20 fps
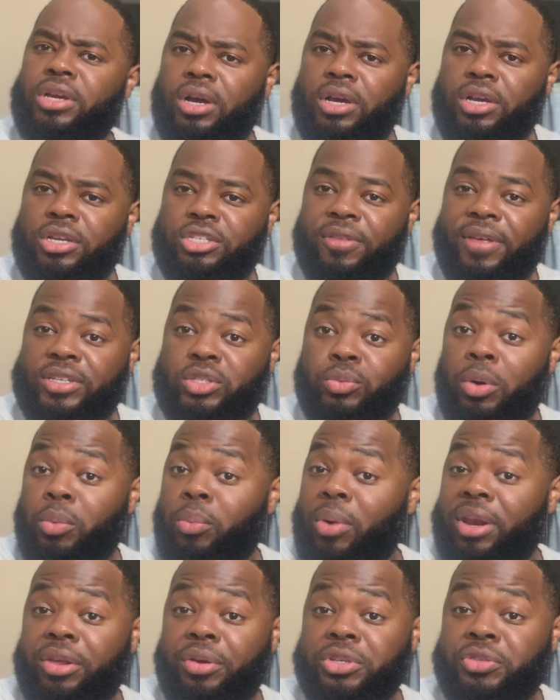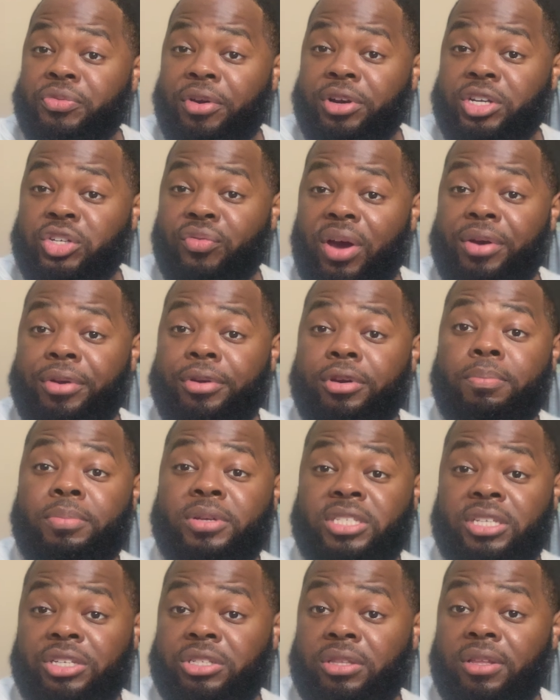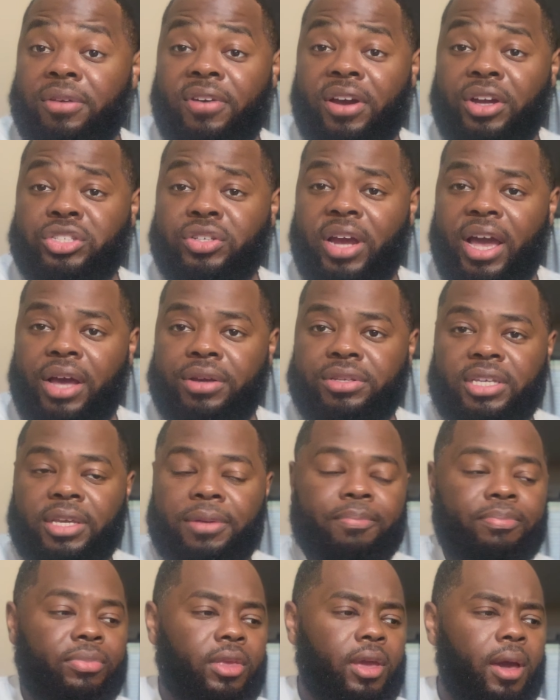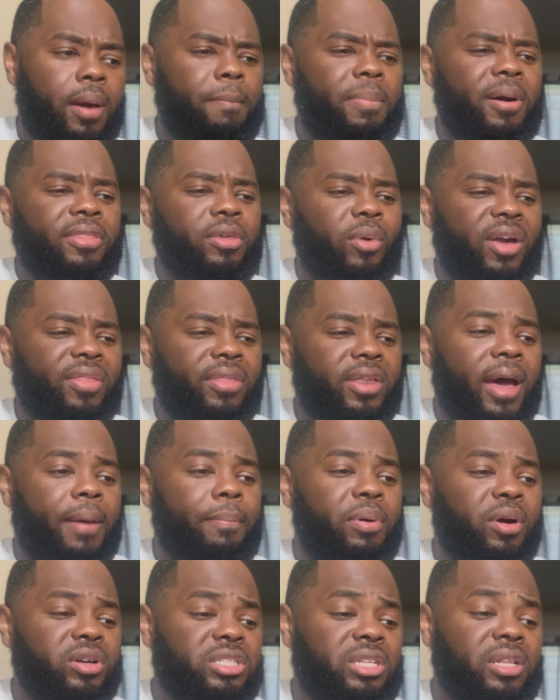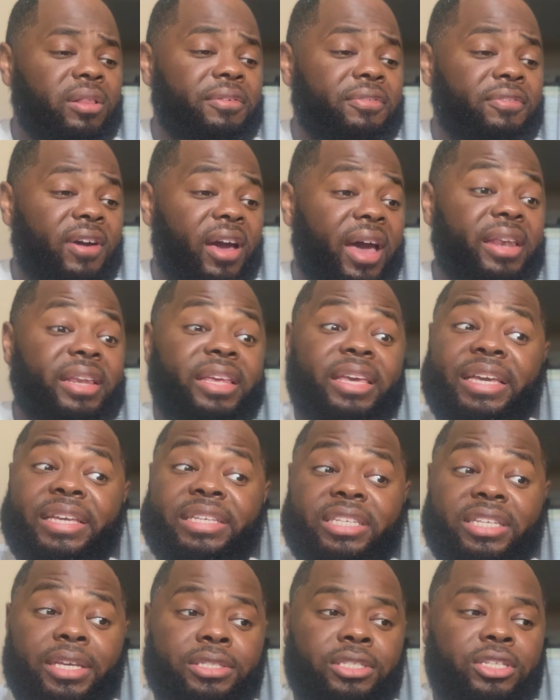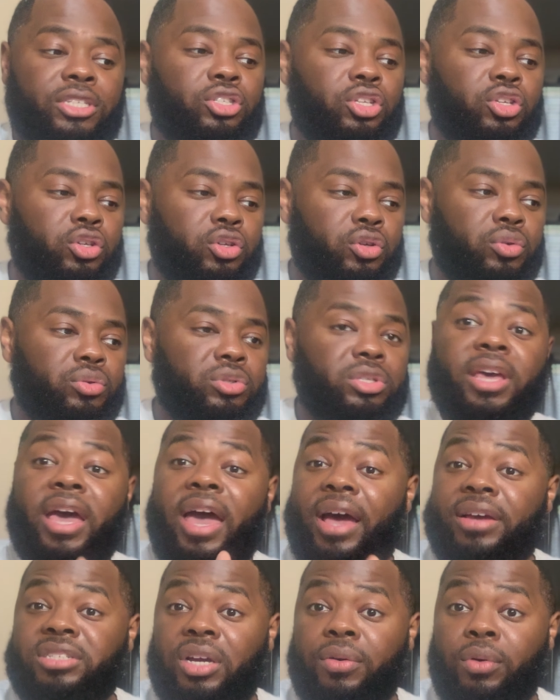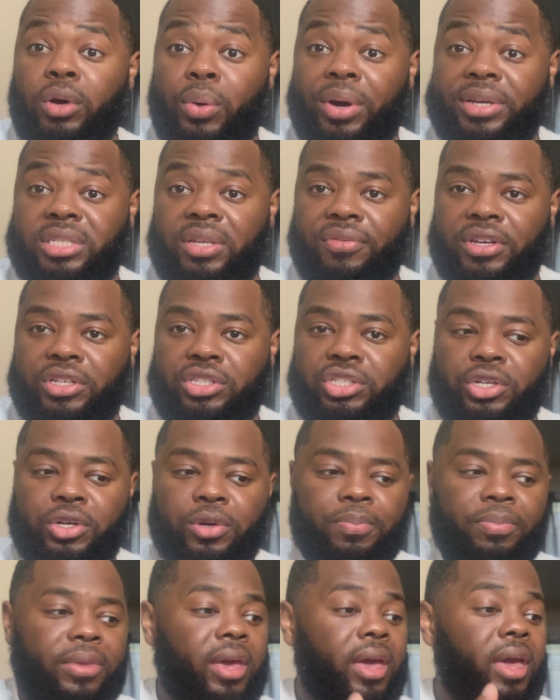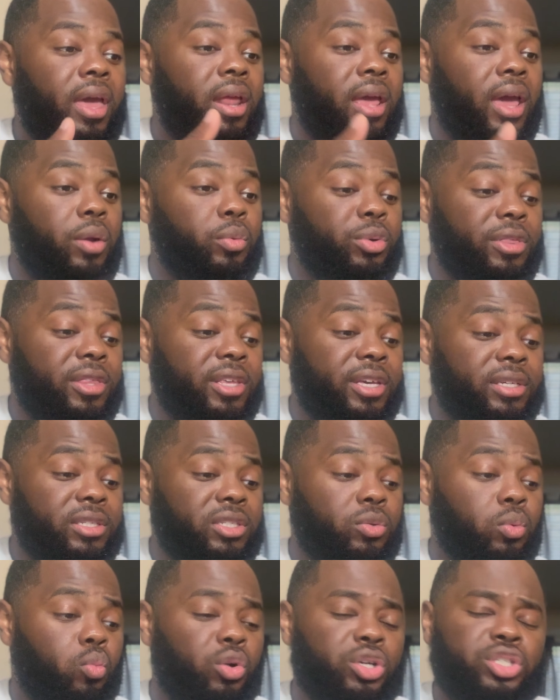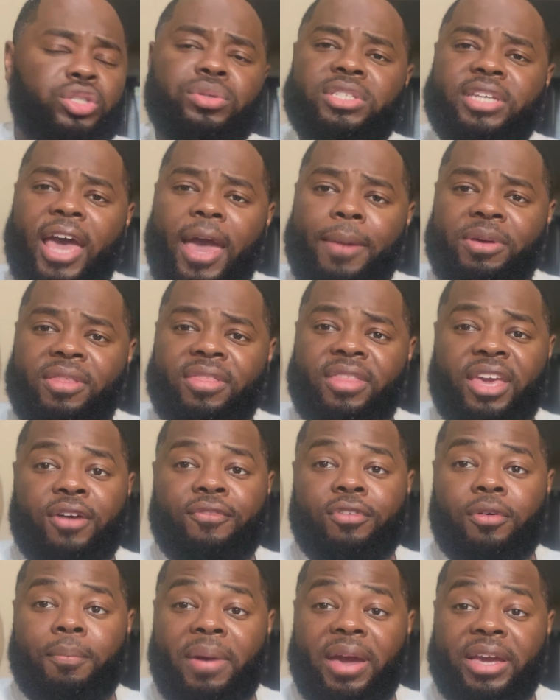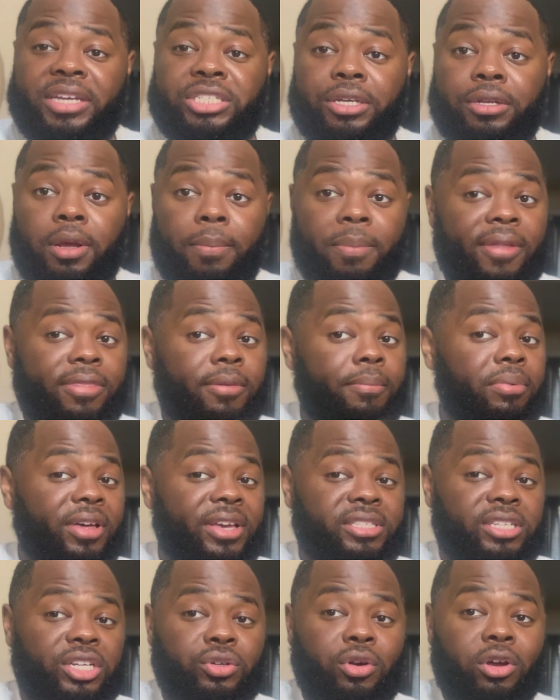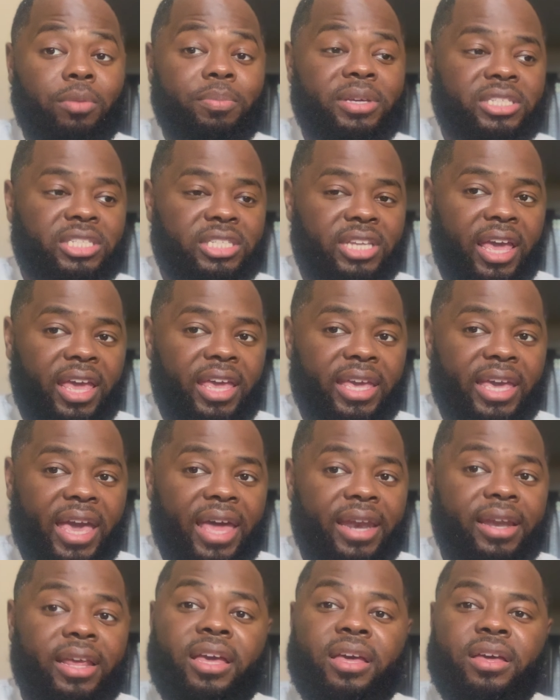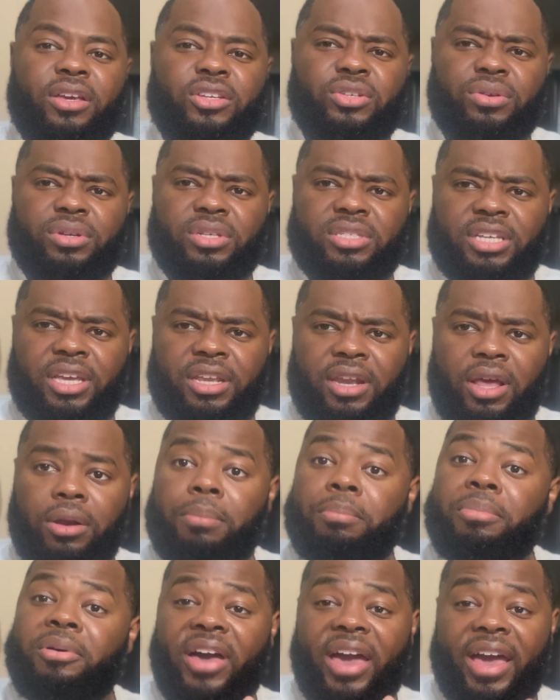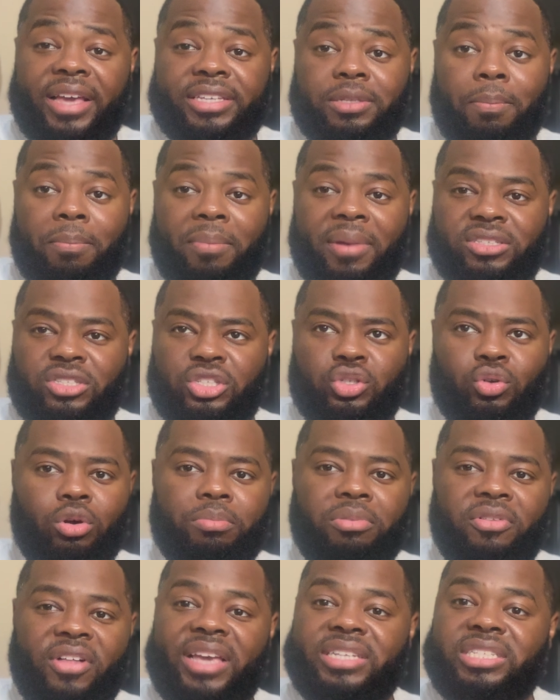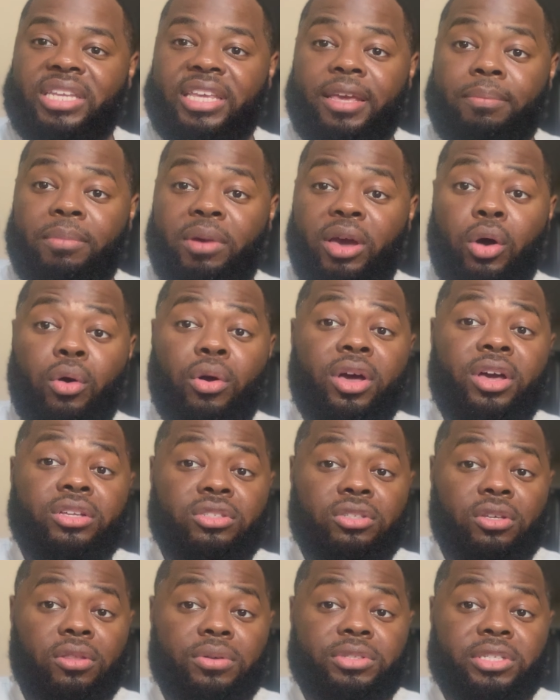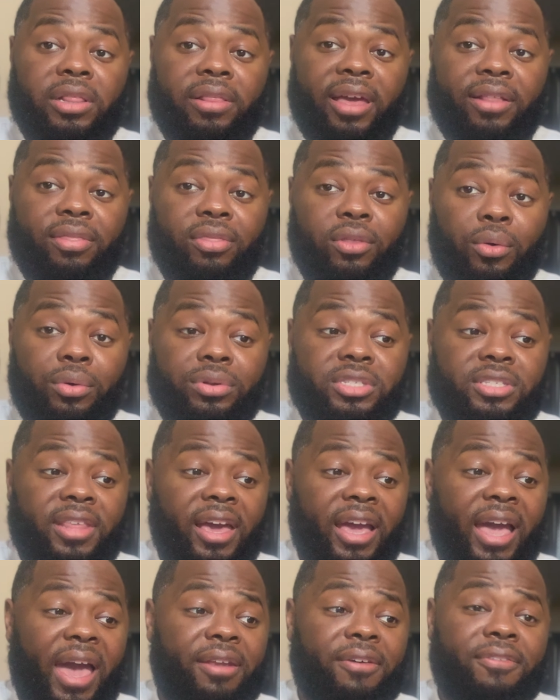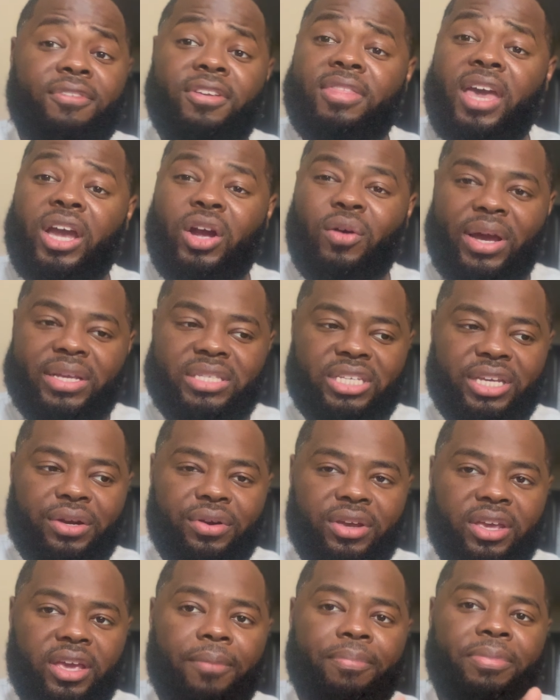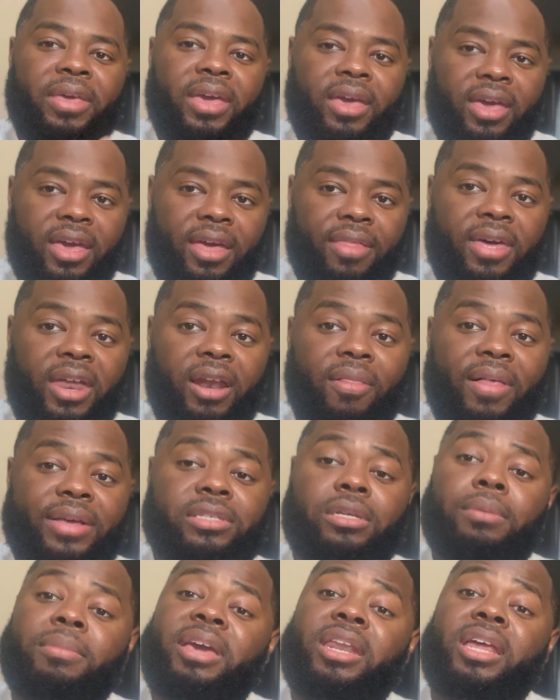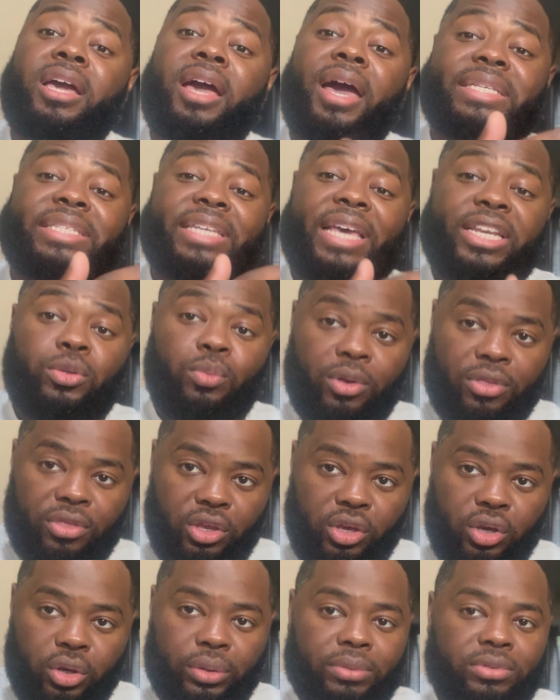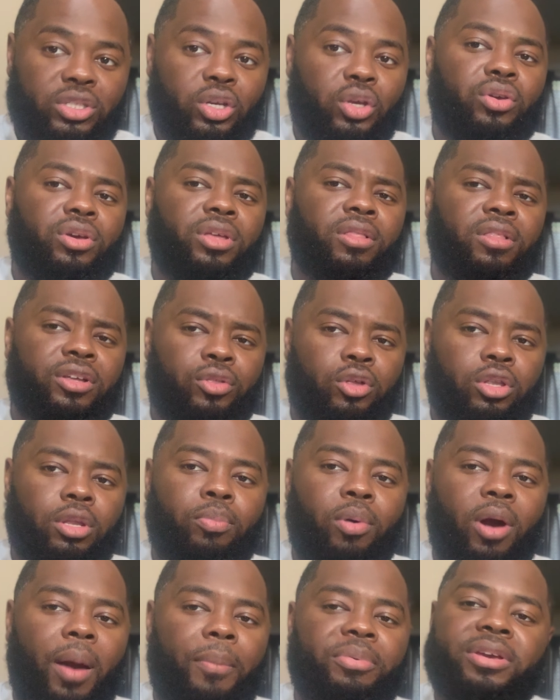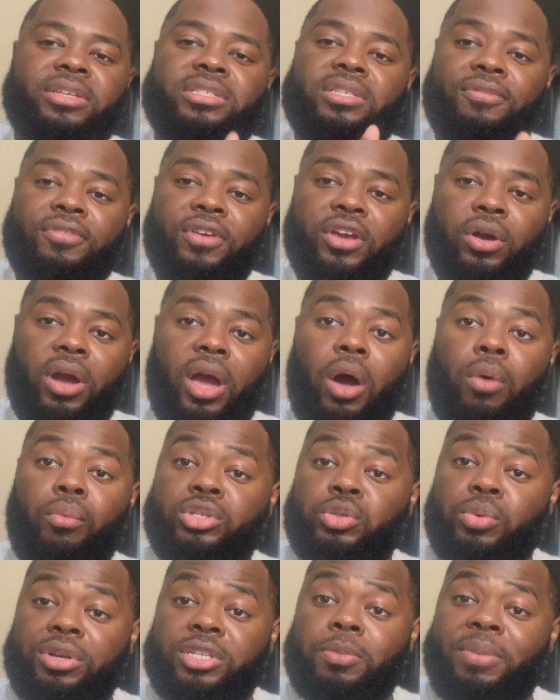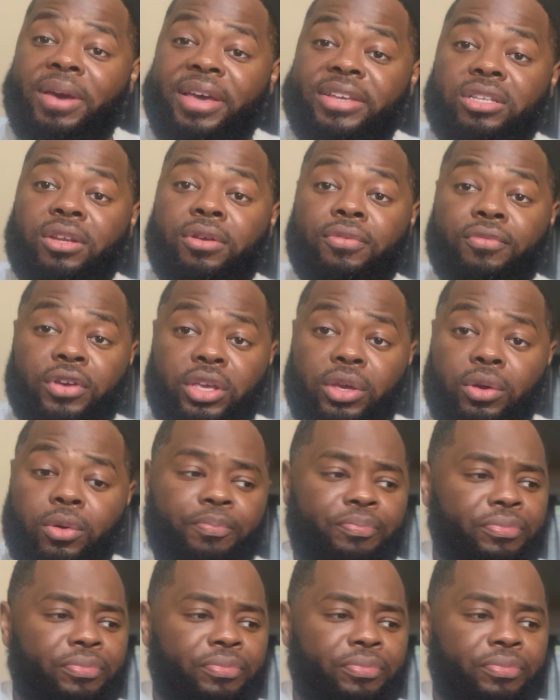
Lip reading: So that's one way to use Furnished Finder to potentially find your housing. But the way that I personally find easiest is to use the housing request feature. And with this, once you type in the information about the place that you're going to be staying at, it's going to send out a blast message or a blast email to those landlords that kind of fit that criteria. And that allows them to get in contact with you so you can look through the properties and figure out which one is best for you.